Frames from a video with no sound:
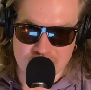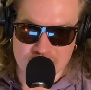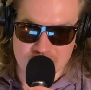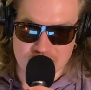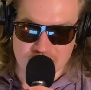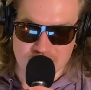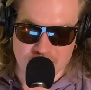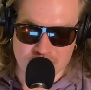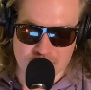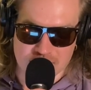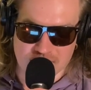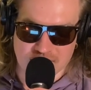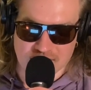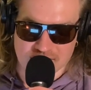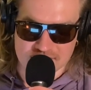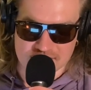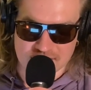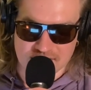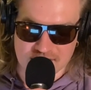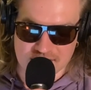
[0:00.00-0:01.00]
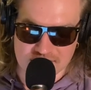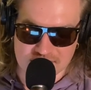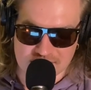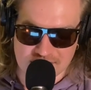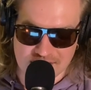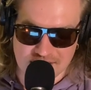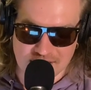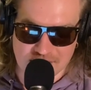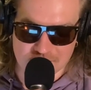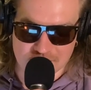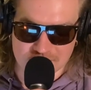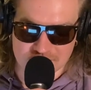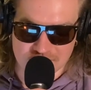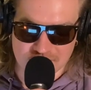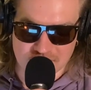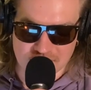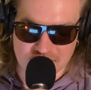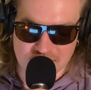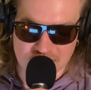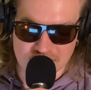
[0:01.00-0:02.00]
carbon dioxide into the
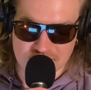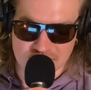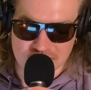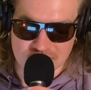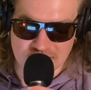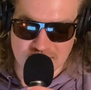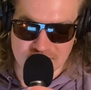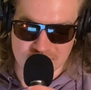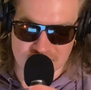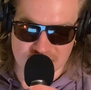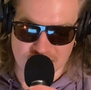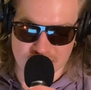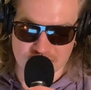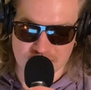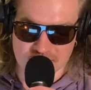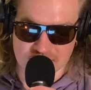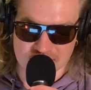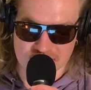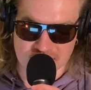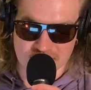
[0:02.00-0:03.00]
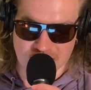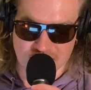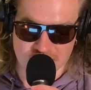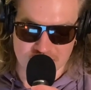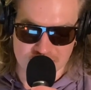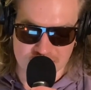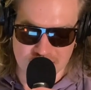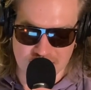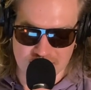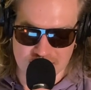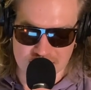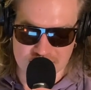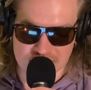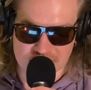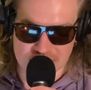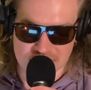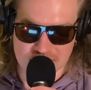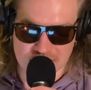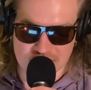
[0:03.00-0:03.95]
atmosphere, contributing to climate change,